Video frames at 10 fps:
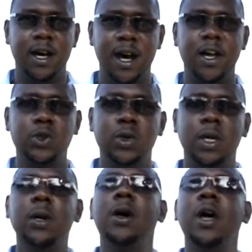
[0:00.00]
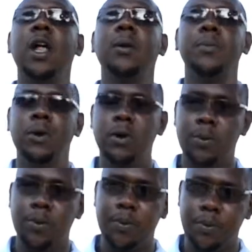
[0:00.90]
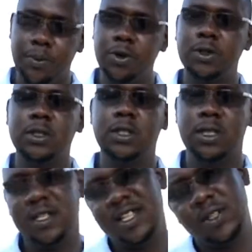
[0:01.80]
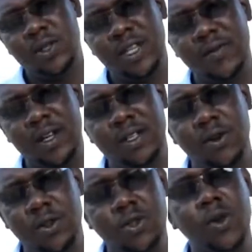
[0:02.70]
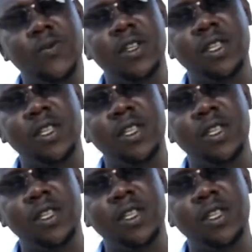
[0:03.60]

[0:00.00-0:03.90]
as we help build digital divide or solve the